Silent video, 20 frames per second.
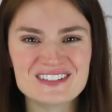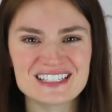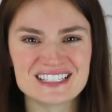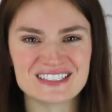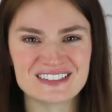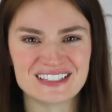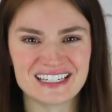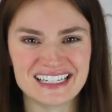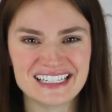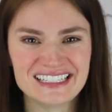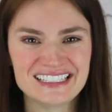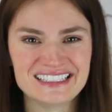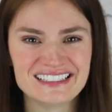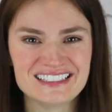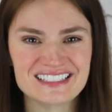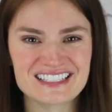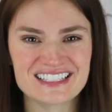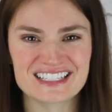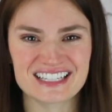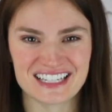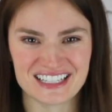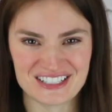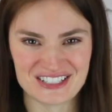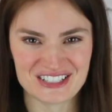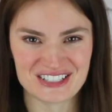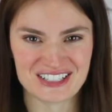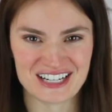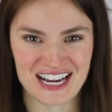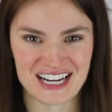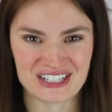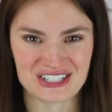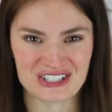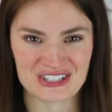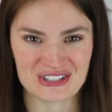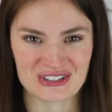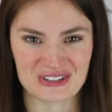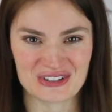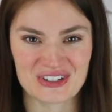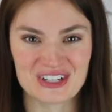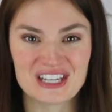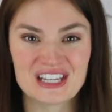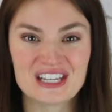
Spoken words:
to English International